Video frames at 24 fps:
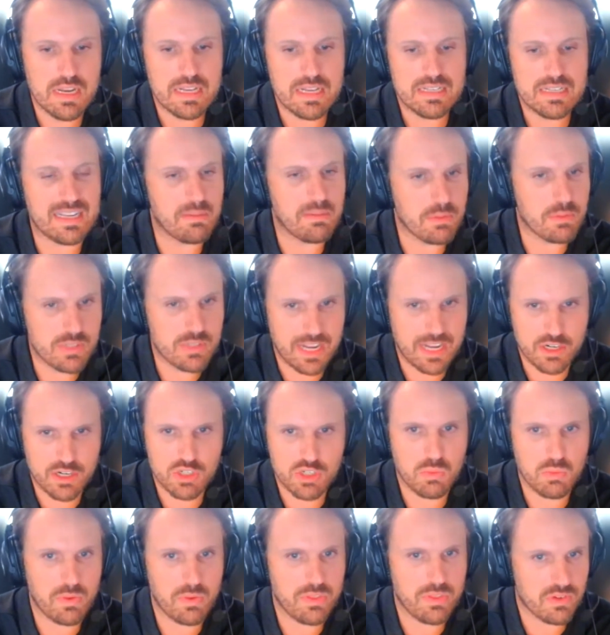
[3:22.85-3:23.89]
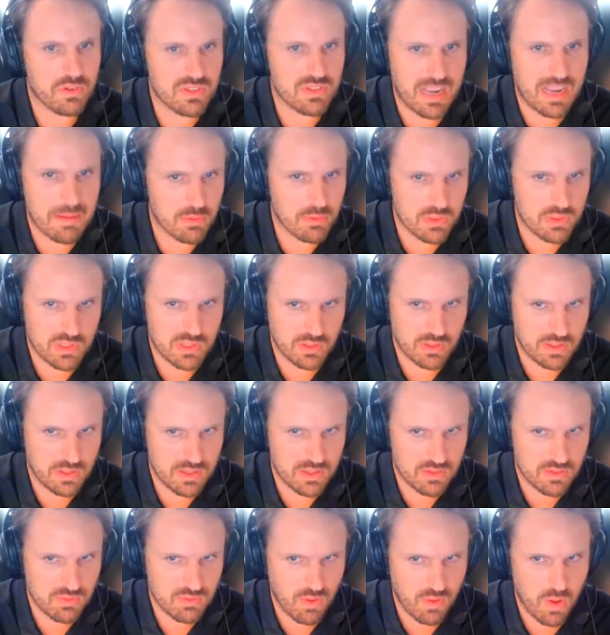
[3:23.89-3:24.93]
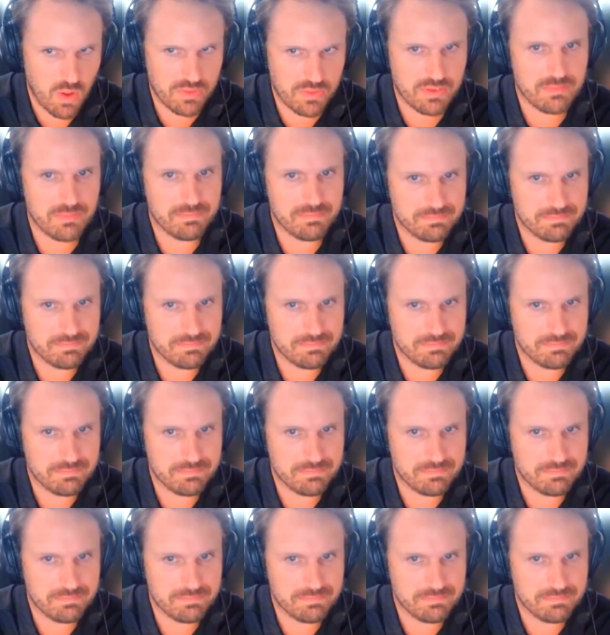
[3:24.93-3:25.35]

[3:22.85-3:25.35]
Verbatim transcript: data protection with our cyber resilience vault.